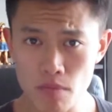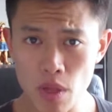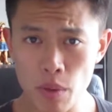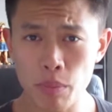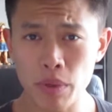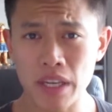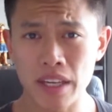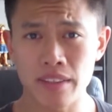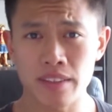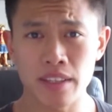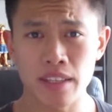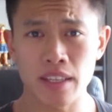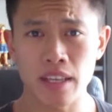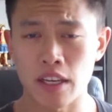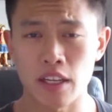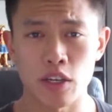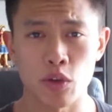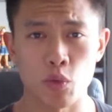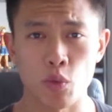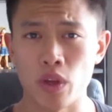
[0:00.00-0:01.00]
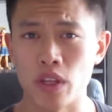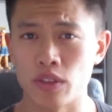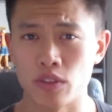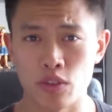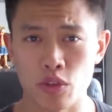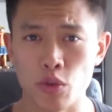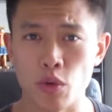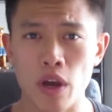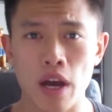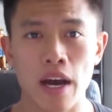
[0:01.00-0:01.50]
but I think I kind of went
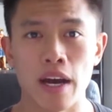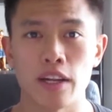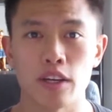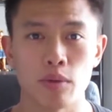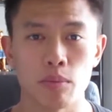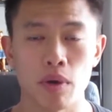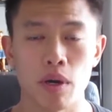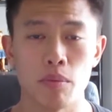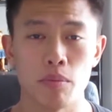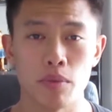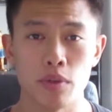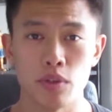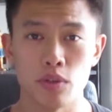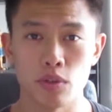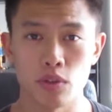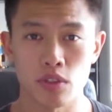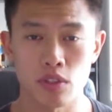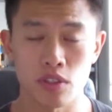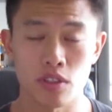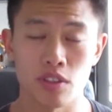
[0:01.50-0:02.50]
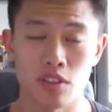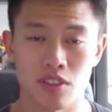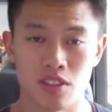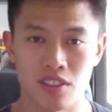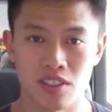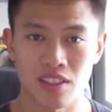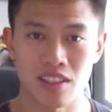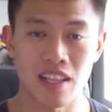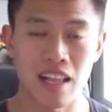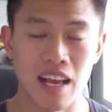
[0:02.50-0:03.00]
too hard on my meals in
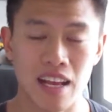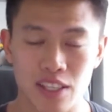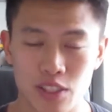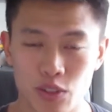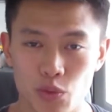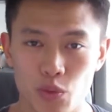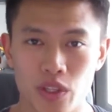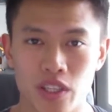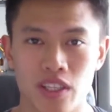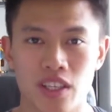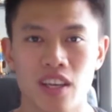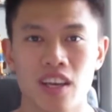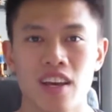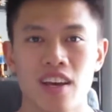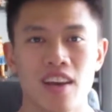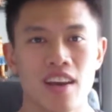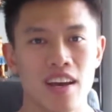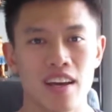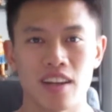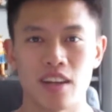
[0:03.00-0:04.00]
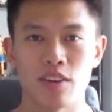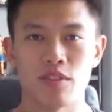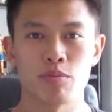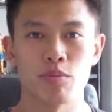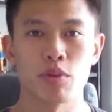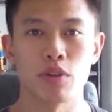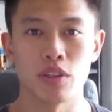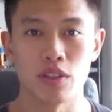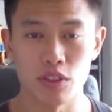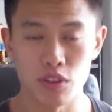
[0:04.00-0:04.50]
this last week and I've
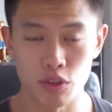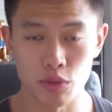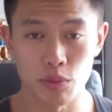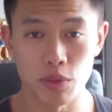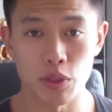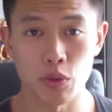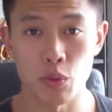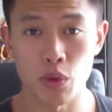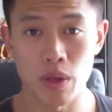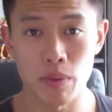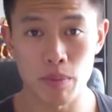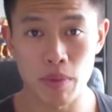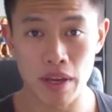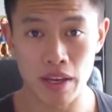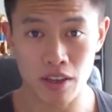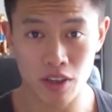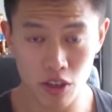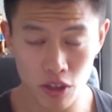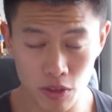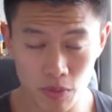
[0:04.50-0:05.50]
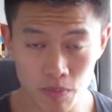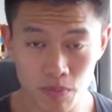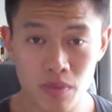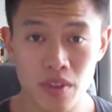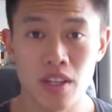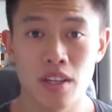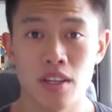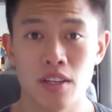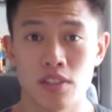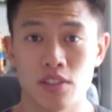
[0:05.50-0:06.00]
put a little bit of weight back on.
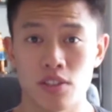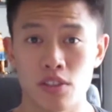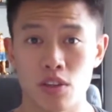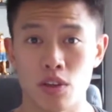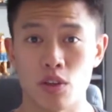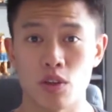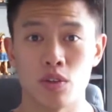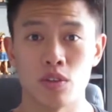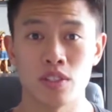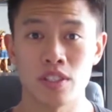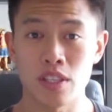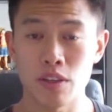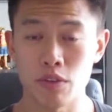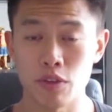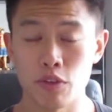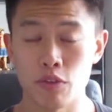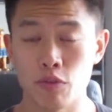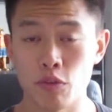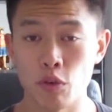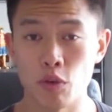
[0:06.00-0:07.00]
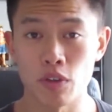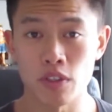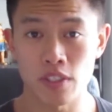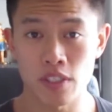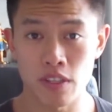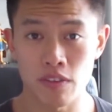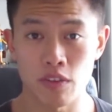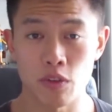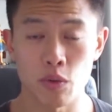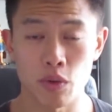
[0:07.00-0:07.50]
So 74 to
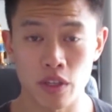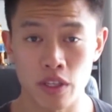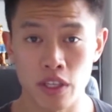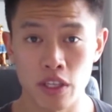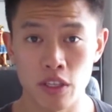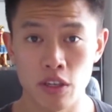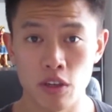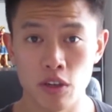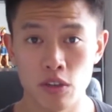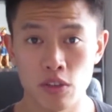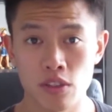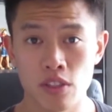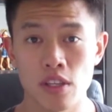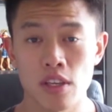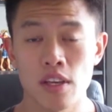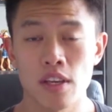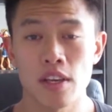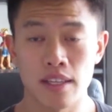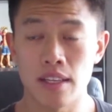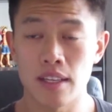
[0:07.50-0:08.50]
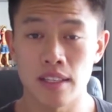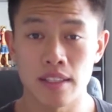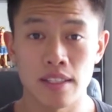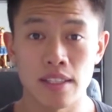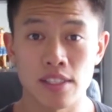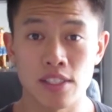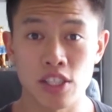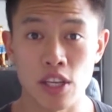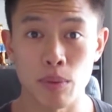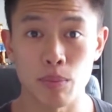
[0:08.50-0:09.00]
71 kilos.
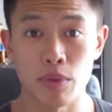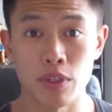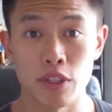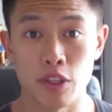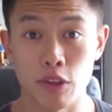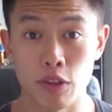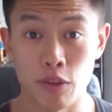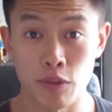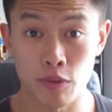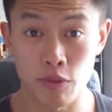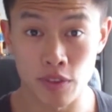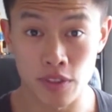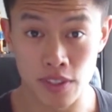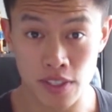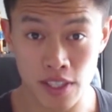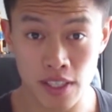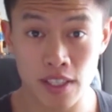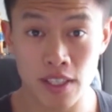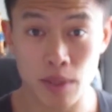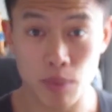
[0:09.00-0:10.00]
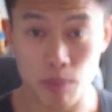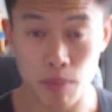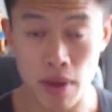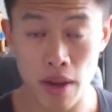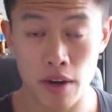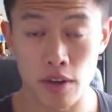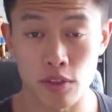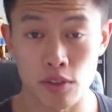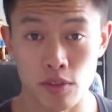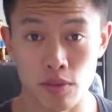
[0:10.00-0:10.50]
Let's jump into the physique
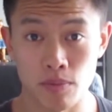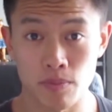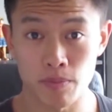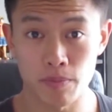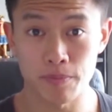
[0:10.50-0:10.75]
comparison.